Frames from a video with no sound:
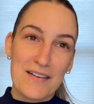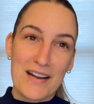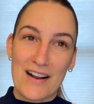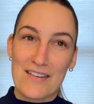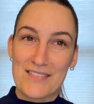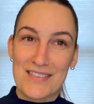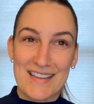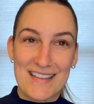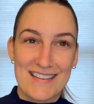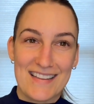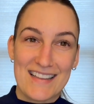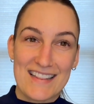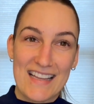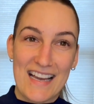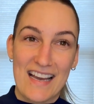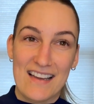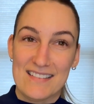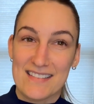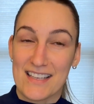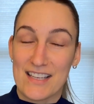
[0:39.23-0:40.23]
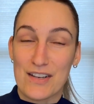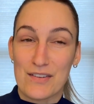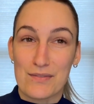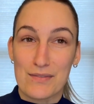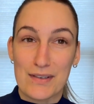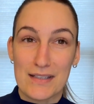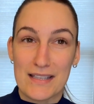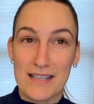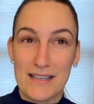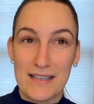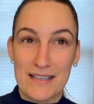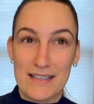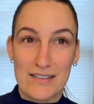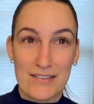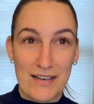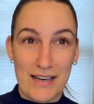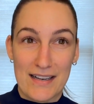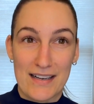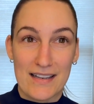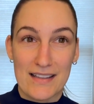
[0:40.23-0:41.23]
everything like that, like it really
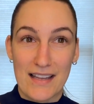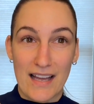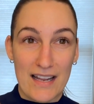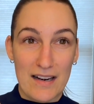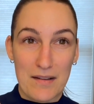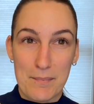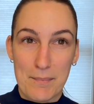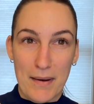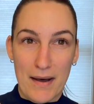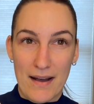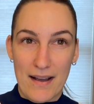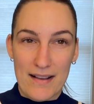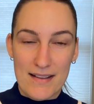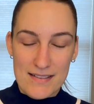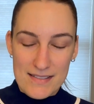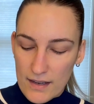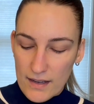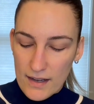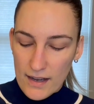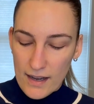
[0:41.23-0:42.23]
created a lot of buzz.